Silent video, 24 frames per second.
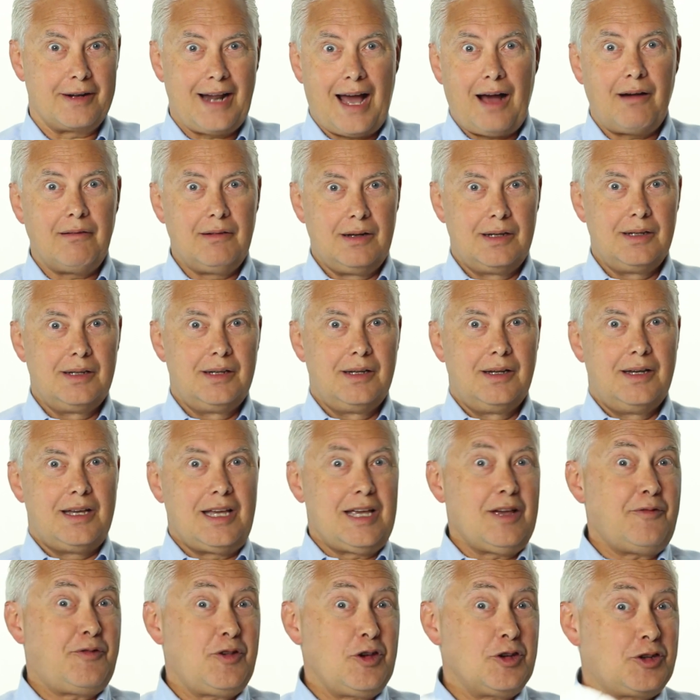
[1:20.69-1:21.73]
Now,
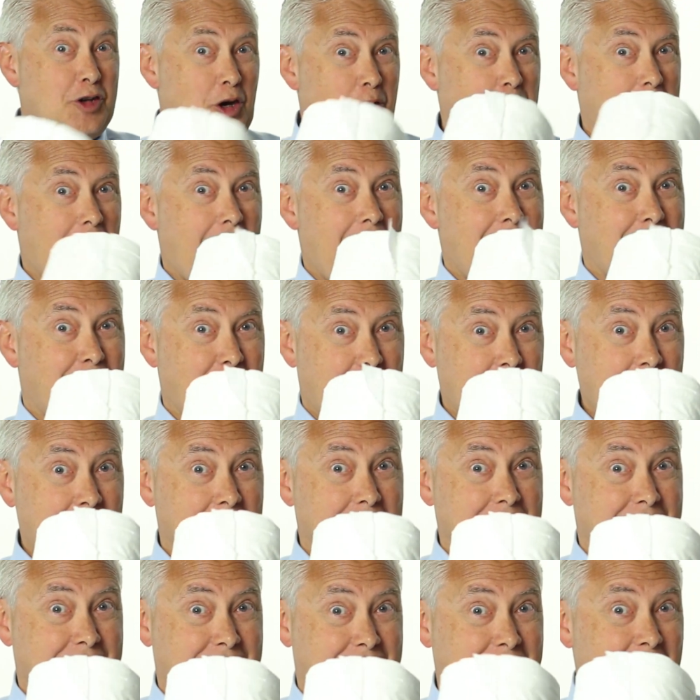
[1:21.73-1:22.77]
if you don't have
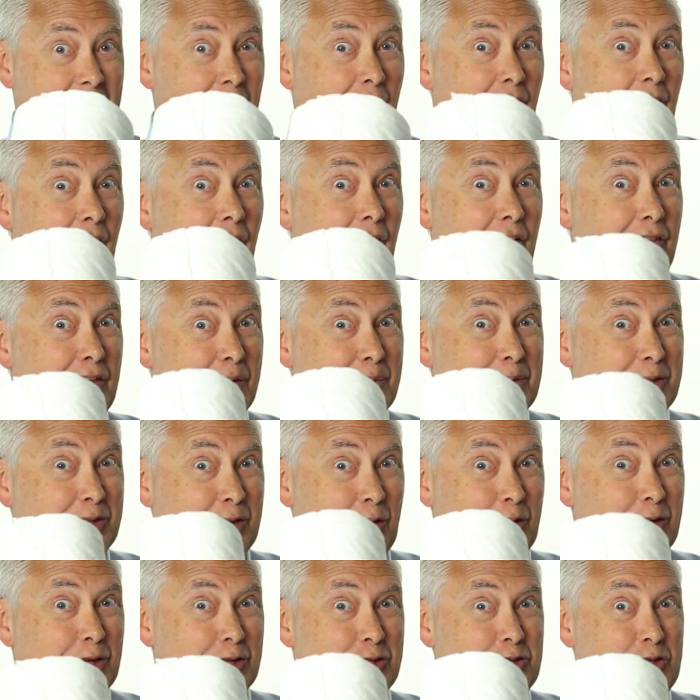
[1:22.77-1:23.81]
this, there are other
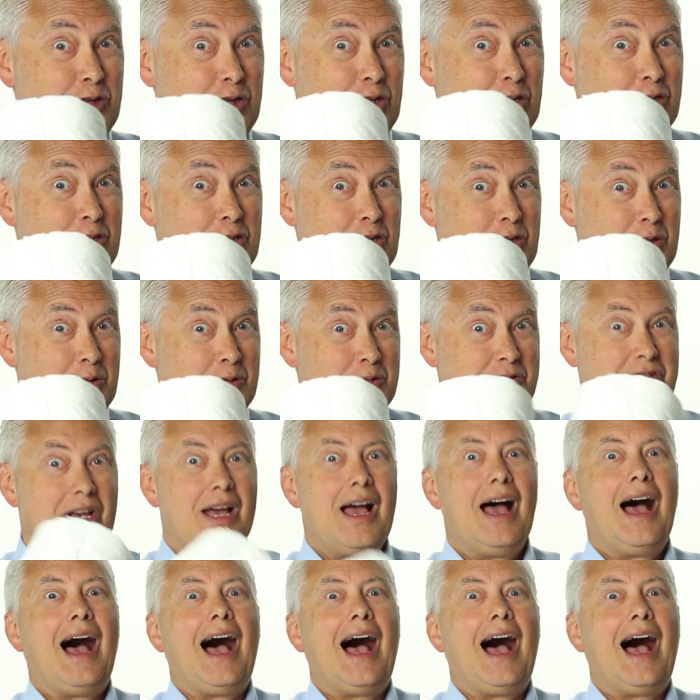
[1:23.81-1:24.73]
materials you could use.